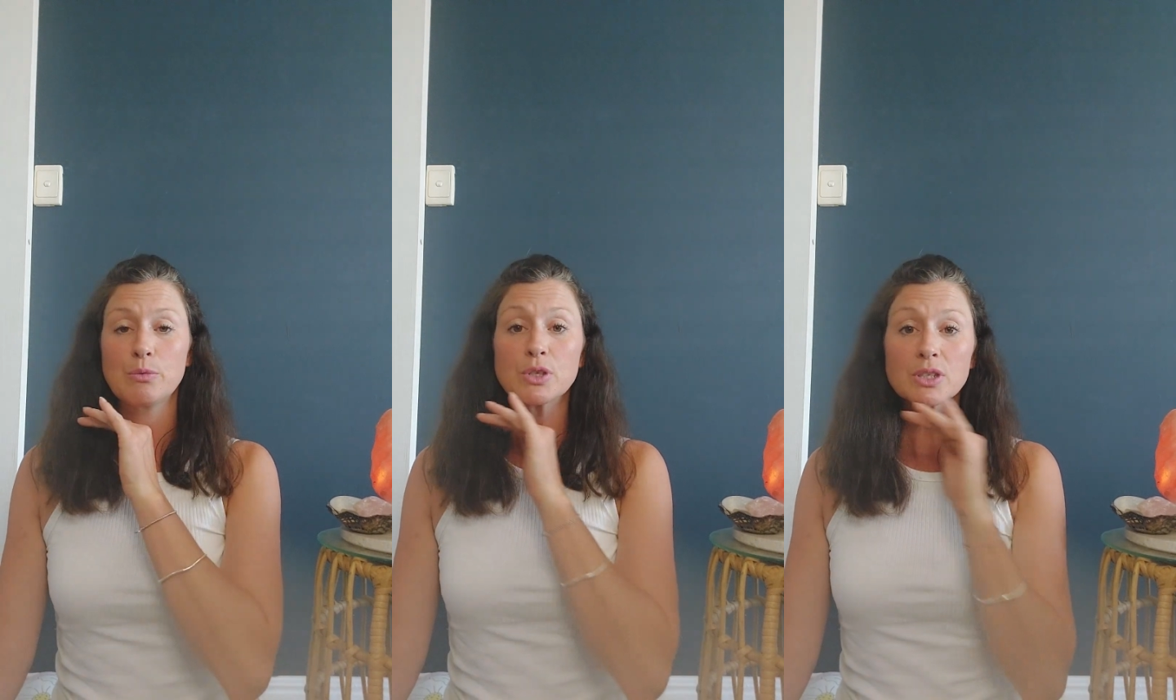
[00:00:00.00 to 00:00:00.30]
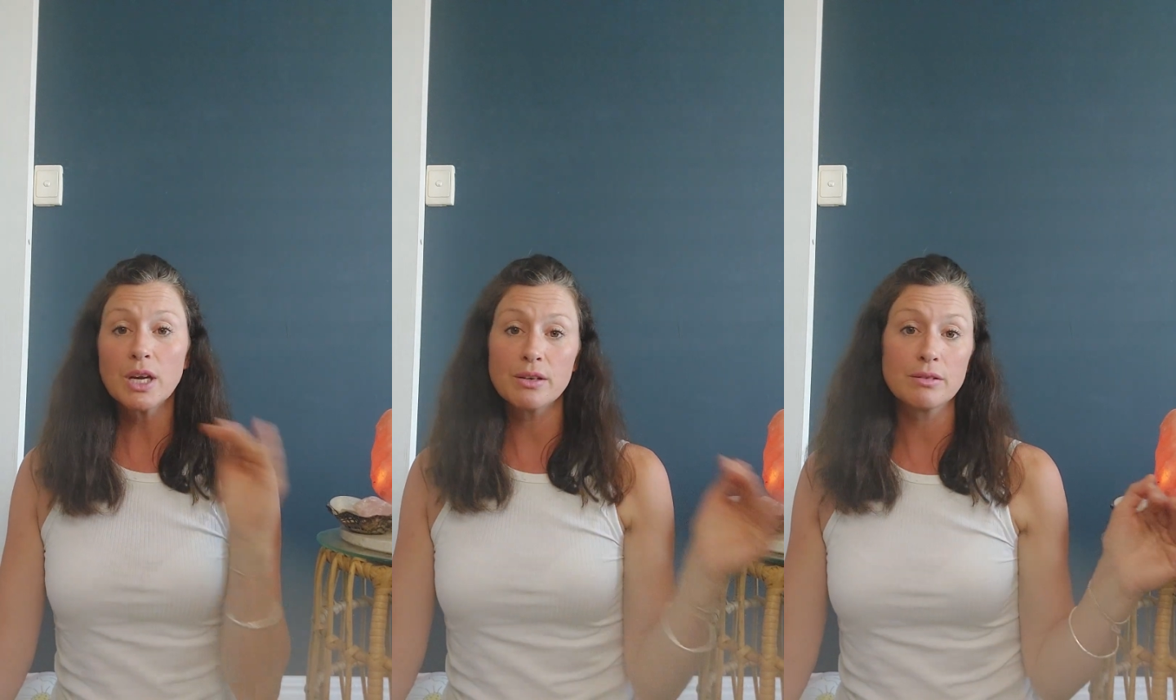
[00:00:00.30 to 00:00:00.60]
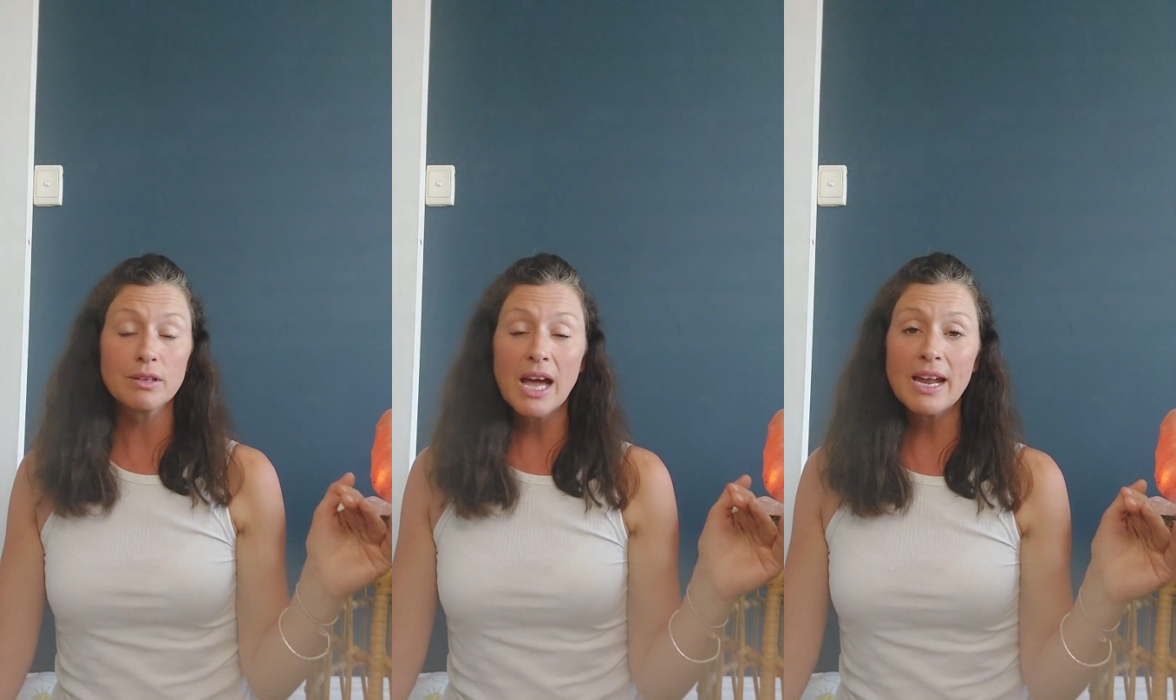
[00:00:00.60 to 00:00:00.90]
it was
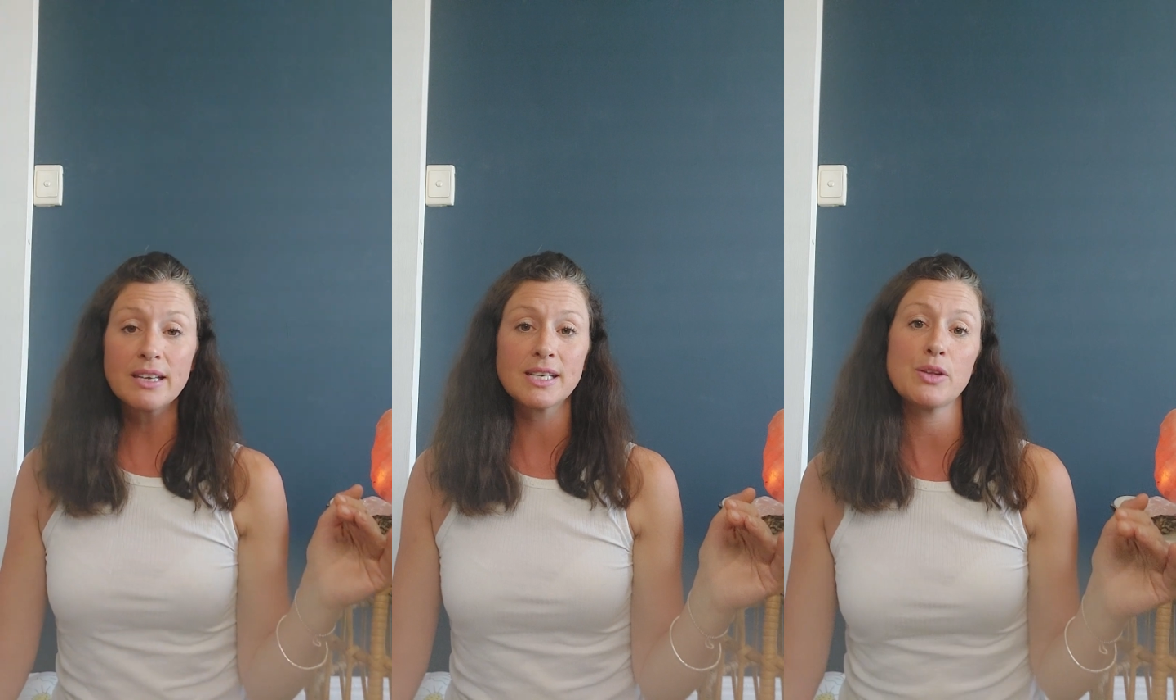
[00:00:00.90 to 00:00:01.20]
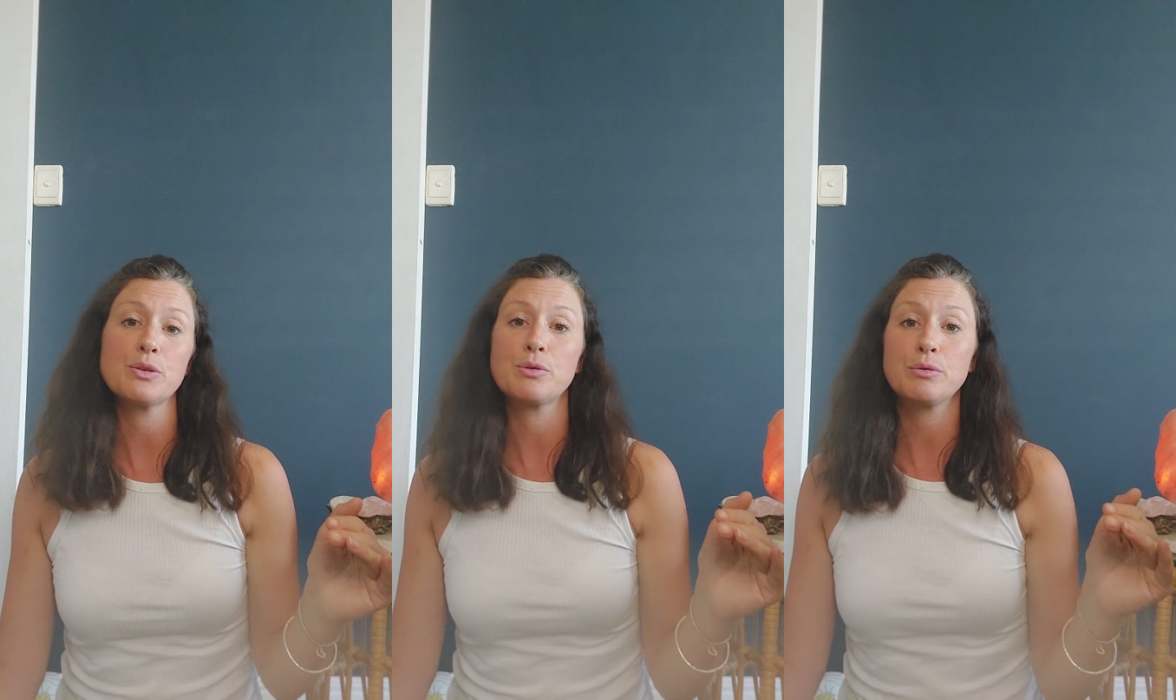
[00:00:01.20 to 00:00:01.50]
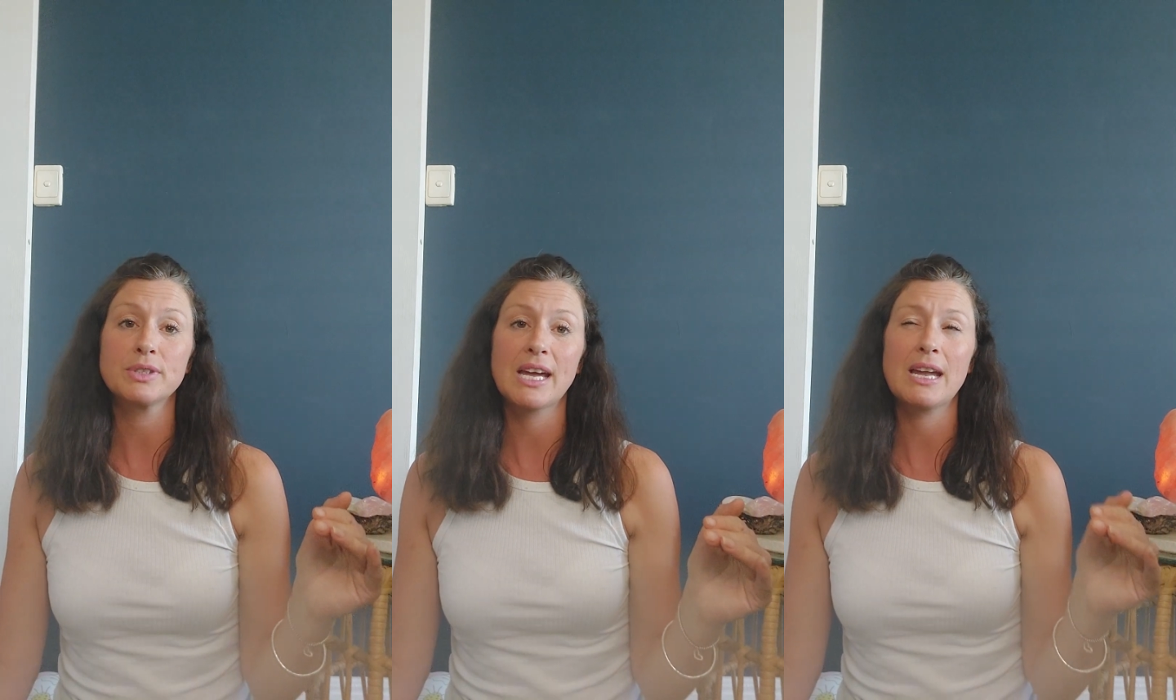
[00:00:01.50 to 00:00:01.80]
done lying down the
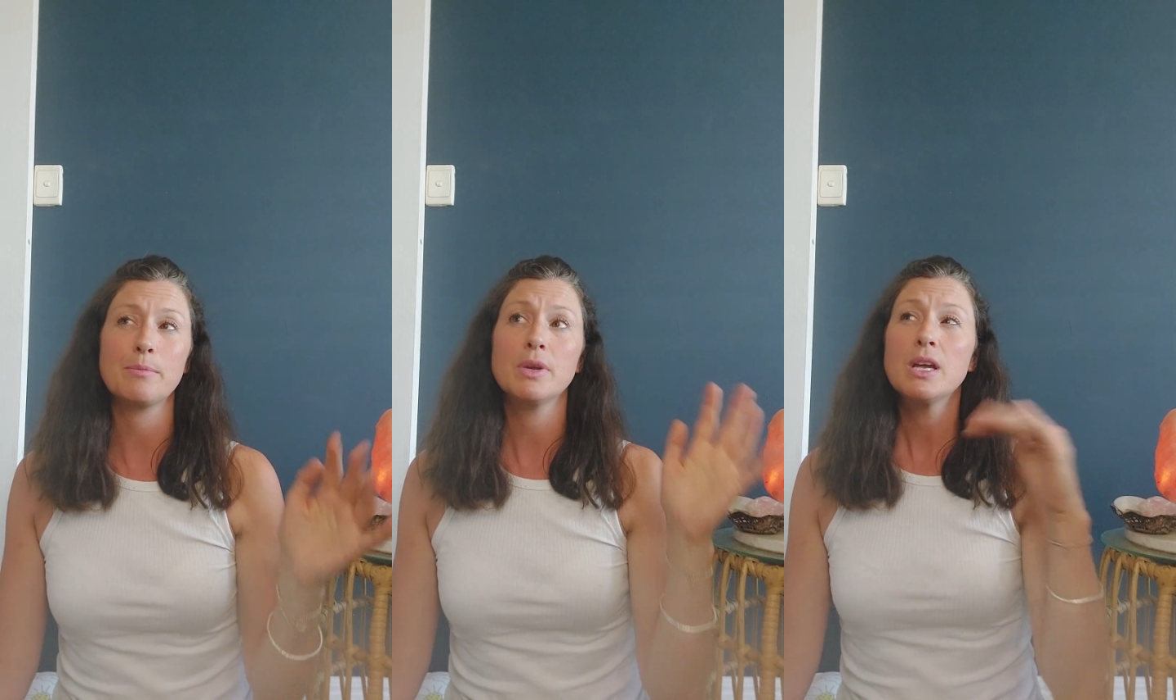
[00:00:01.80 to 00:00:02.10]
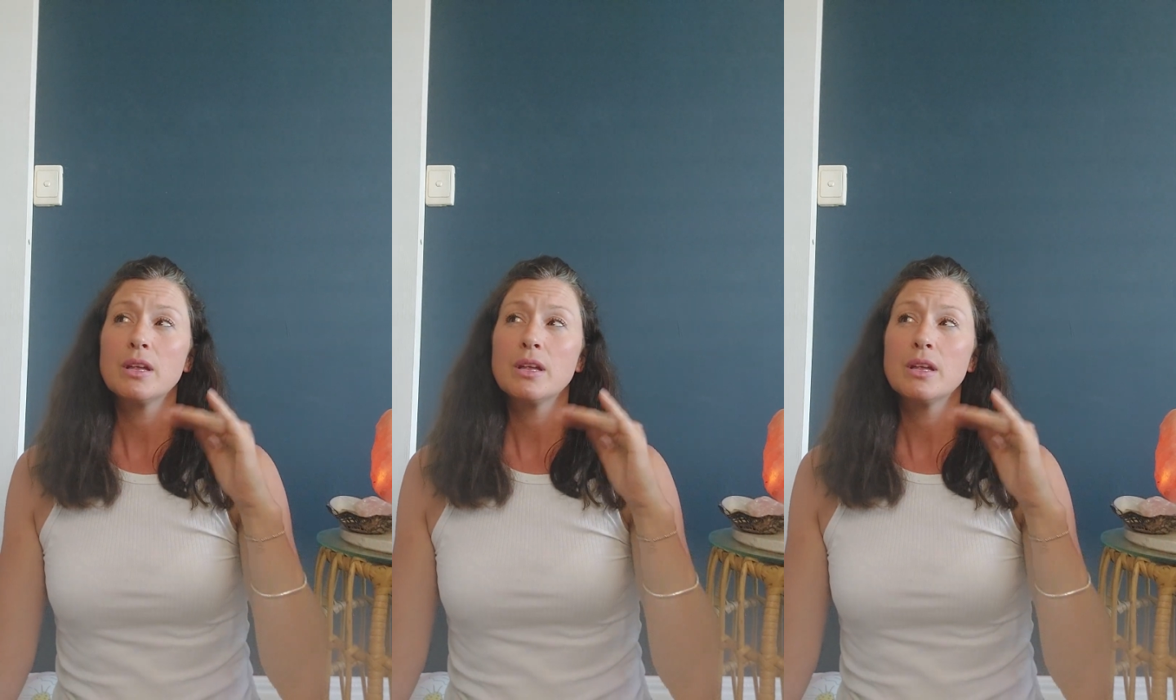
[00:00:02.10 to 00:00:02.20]
whole time.